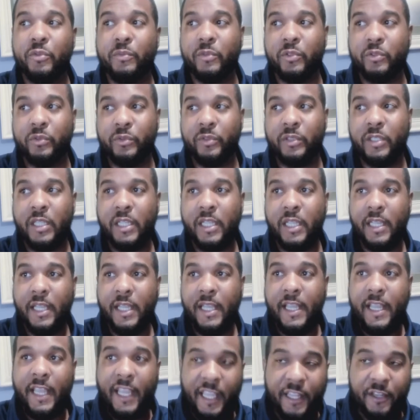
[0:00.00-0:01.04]
moon,
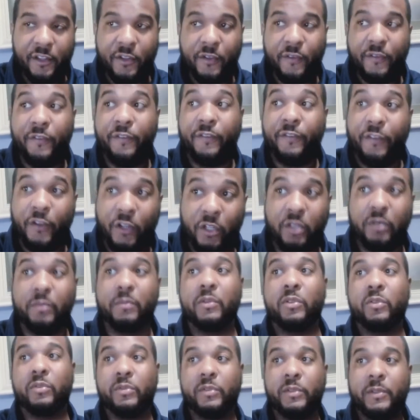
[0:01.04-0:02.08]
in the full
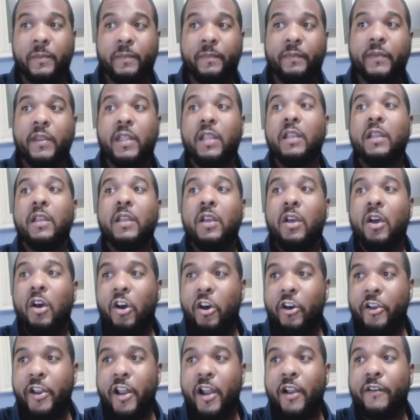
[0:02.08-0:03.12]
moon,
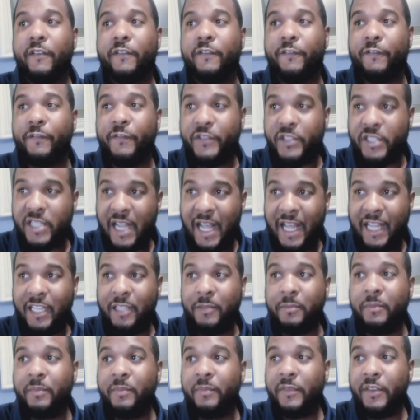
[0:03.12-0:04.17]
on our
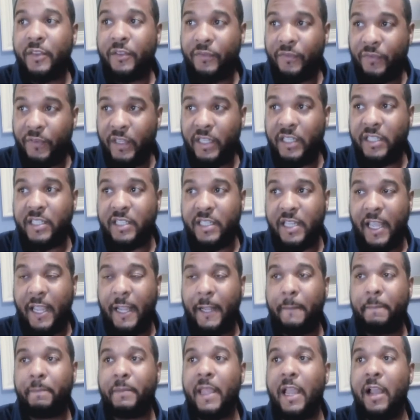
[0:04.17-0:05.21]
solemn feast day.
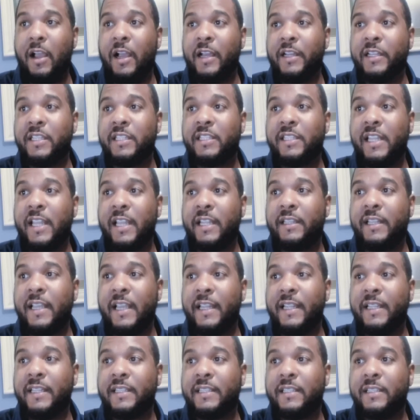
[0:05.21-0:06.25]
Now understand
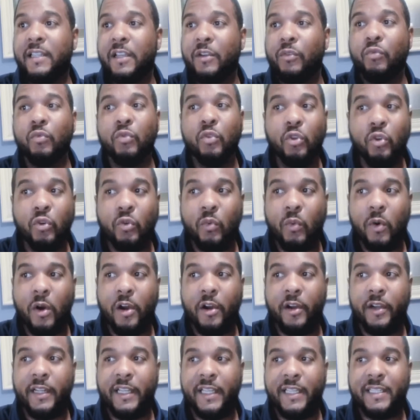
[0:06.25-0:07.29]
that is the root
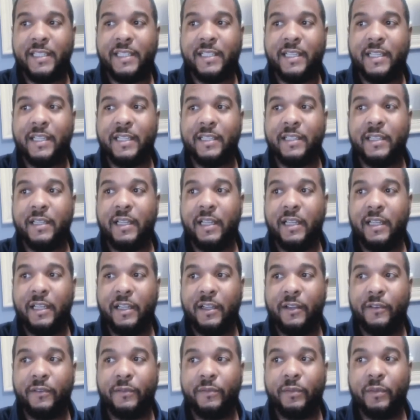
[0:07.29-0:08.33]
word is
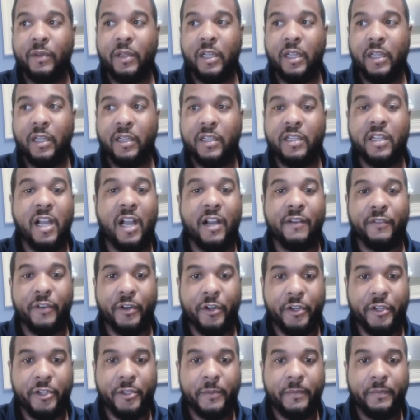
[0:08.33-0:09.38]
covered,